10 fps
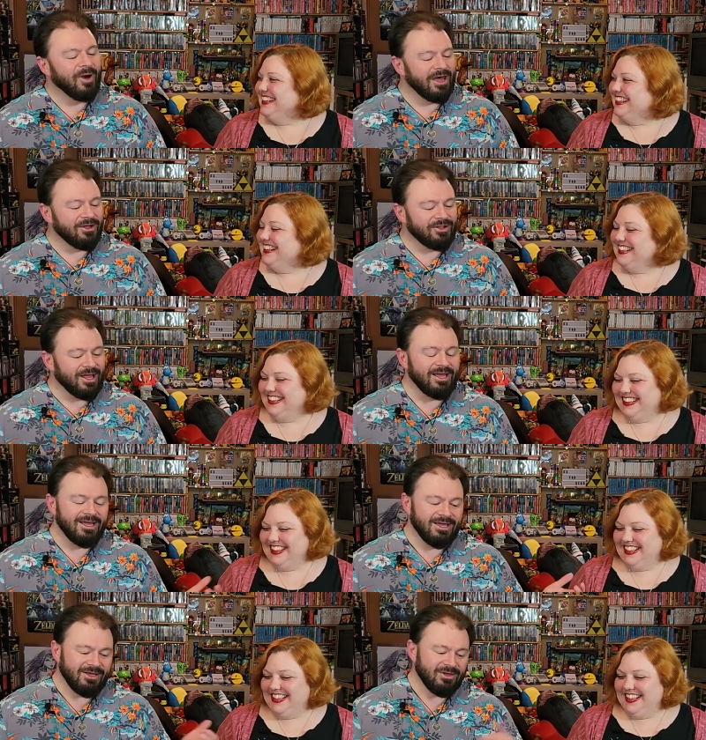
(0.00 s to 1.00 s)
Speaker 1: well,
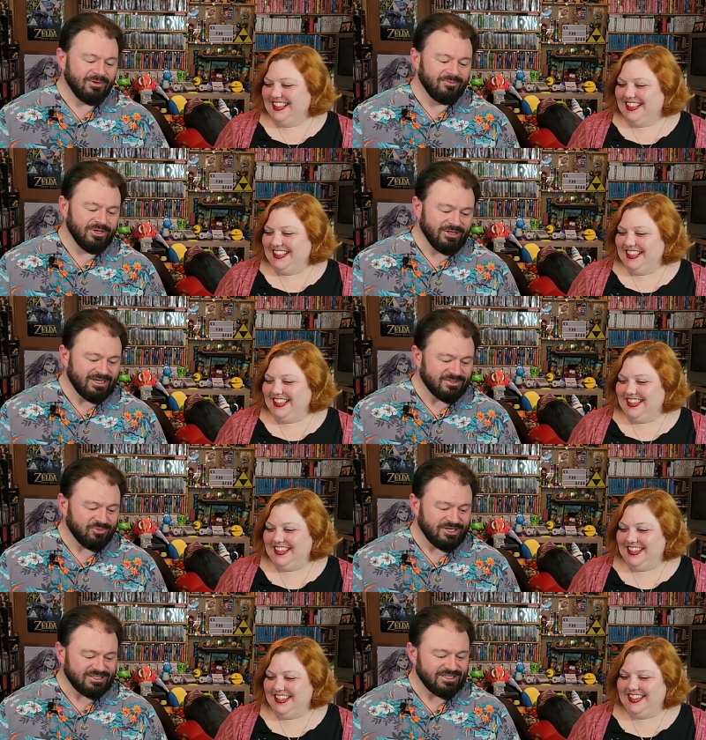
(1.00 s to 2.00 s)
Bill S.
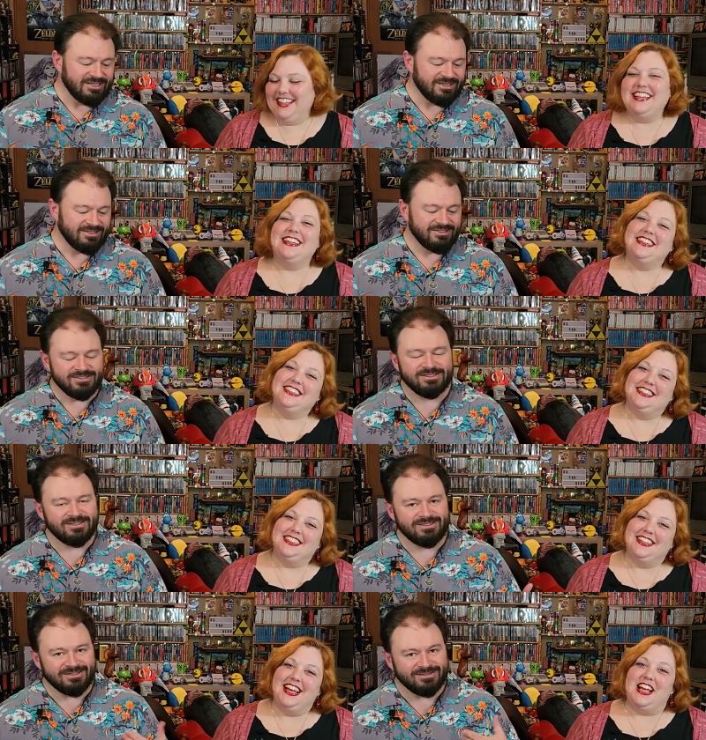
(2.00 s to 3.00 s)
Preston,
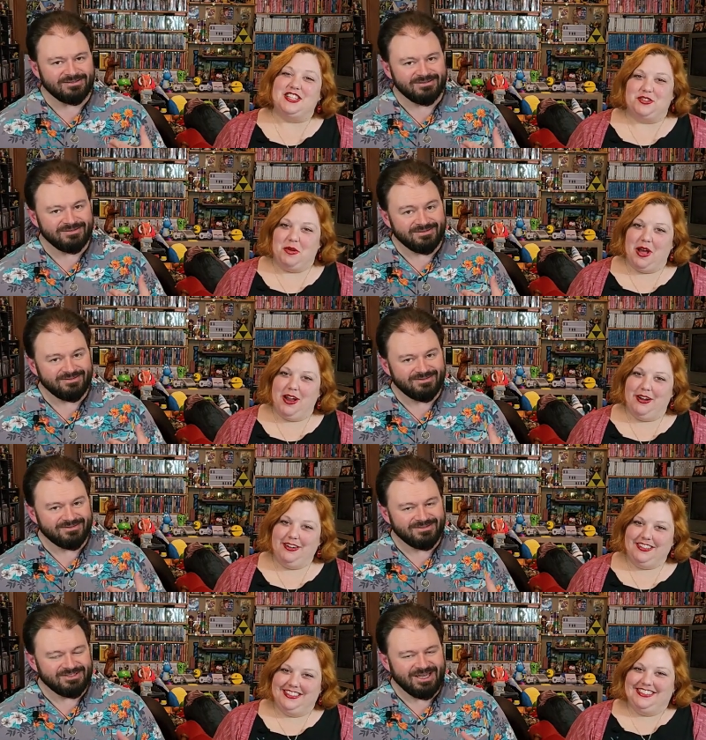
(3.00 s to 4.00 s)
Speaker 2: Esquire.
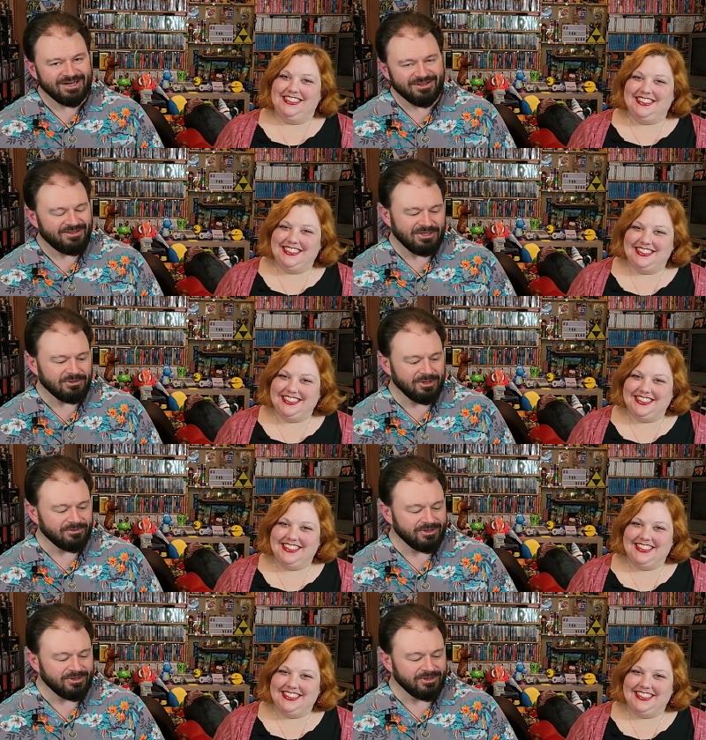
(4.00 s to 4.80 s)
Speaker 1: Ted Theodore